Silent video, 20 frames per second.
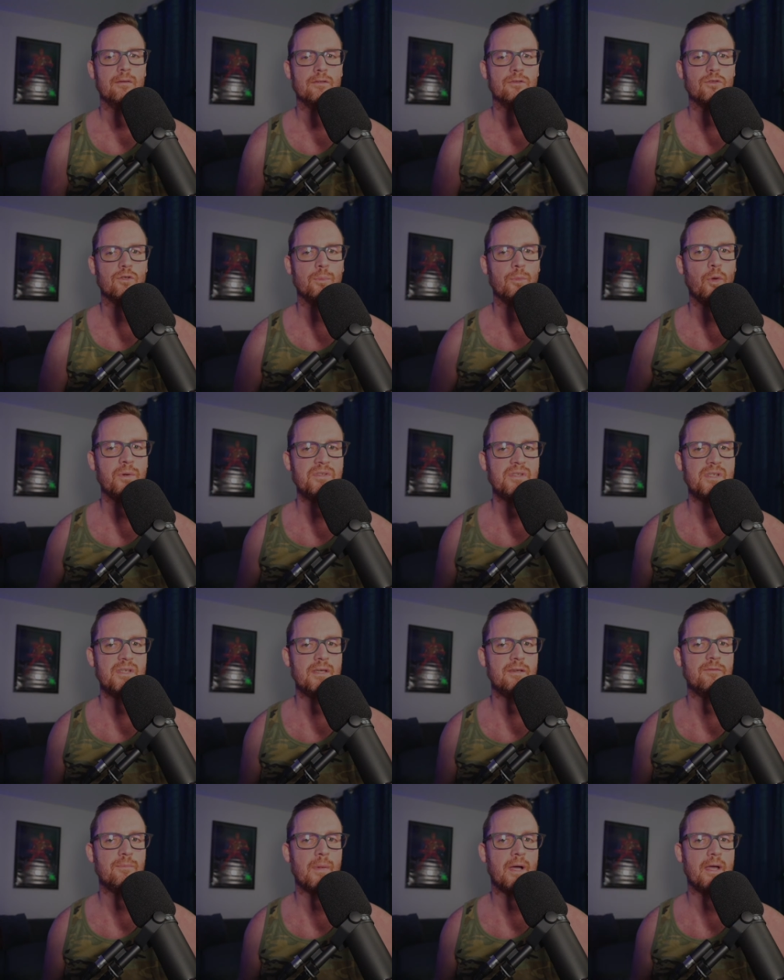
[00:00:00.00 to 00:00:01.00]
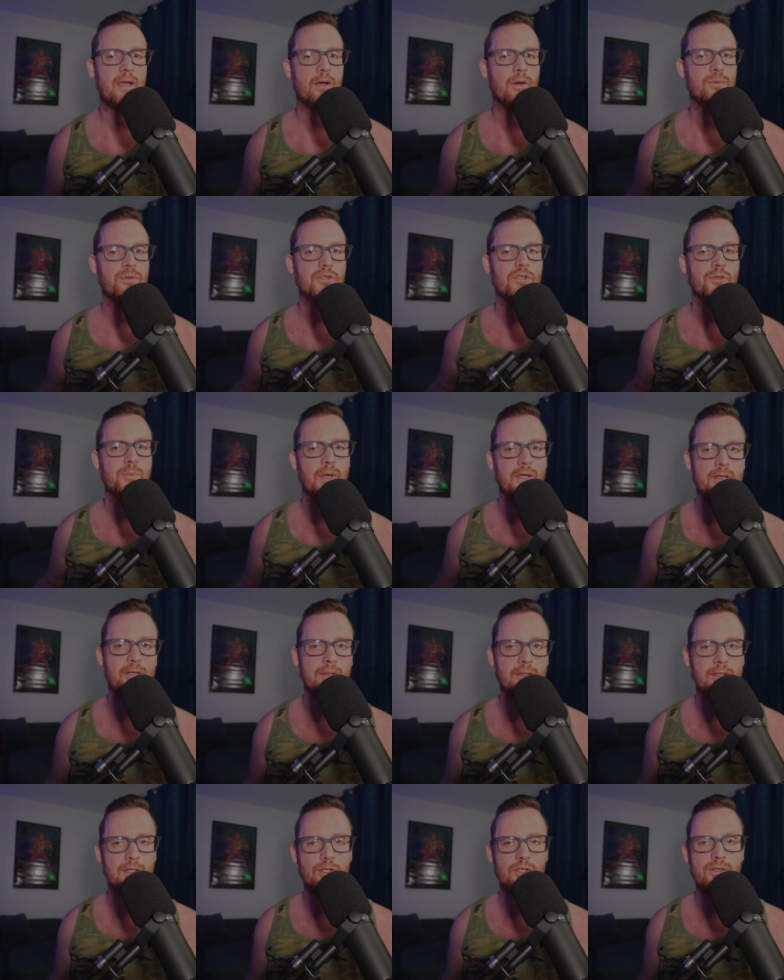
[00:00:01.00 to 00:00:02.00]
So I'm going to give my own
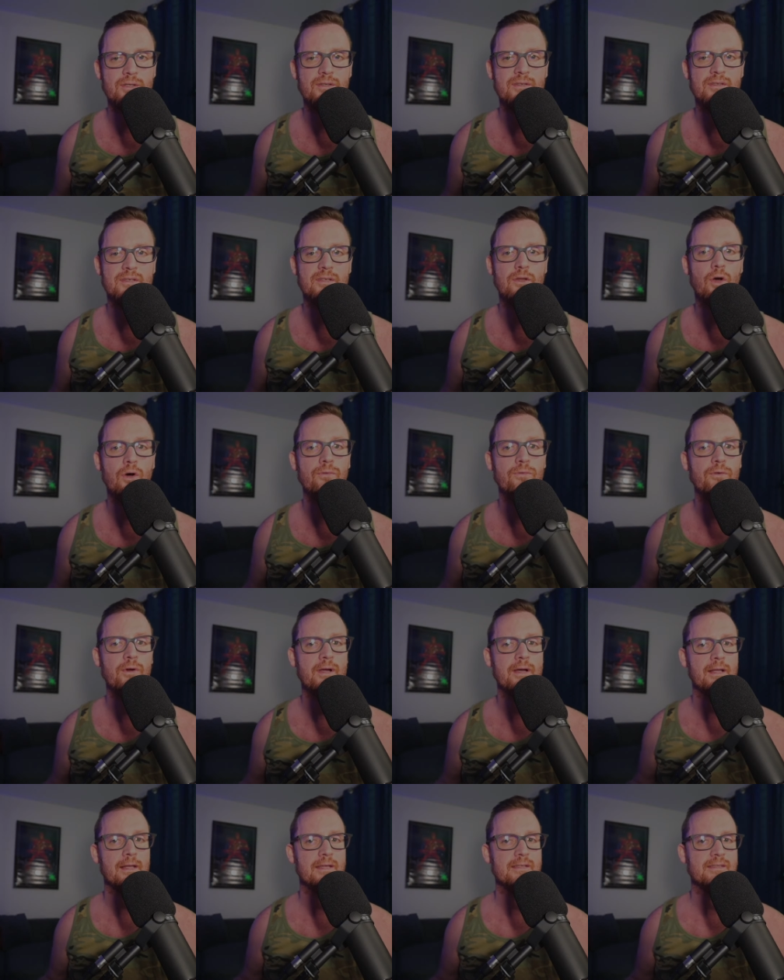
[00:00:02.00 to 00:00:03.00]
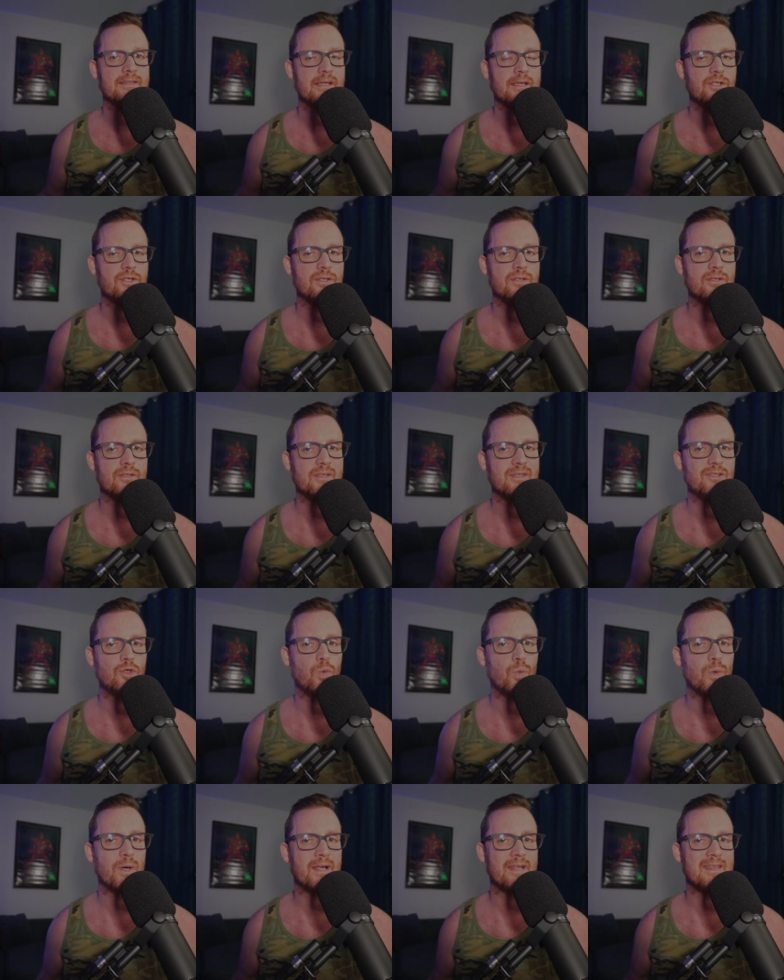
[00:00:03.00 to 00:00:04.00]
speculations and overanalyzations into
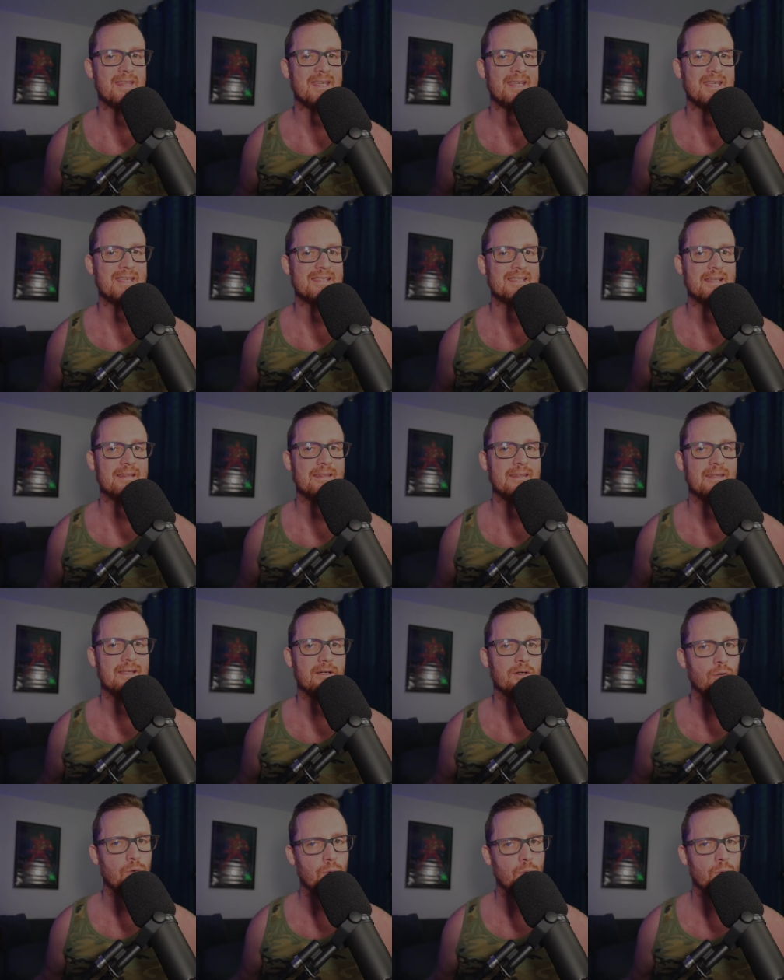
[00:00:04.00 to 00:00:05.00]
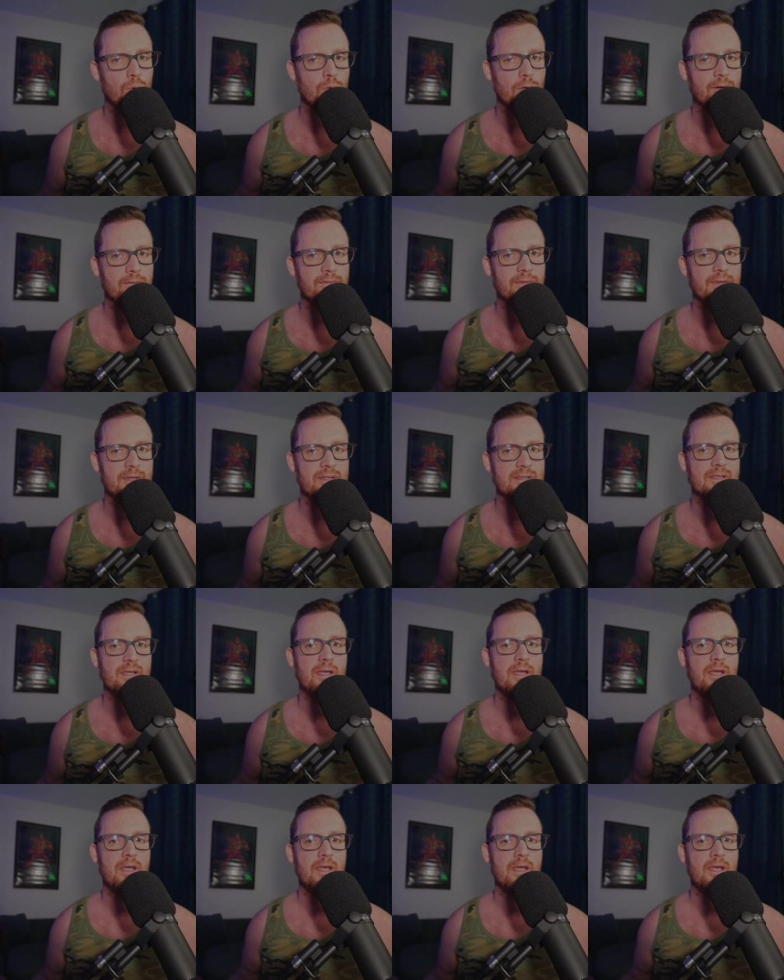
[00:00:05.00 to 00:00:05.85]
what I think is at the core of this